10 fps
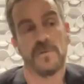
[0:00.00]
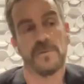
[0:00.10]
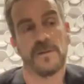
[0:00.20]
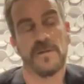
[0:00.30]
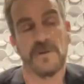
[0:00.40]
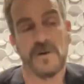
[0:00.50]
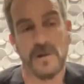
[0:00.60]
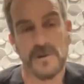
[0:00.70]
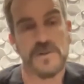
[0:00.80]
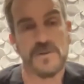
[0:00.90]
different
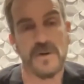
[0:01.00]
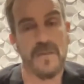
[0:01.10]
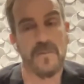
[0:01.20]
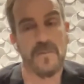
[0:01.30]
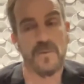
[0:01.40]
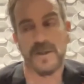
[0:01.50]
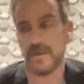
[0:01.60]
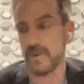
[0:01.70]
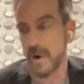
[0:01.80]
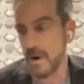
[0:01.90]
cultures you have within your
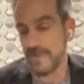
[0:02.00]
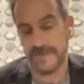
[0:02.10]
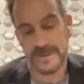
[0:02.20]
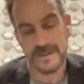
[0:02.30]
office,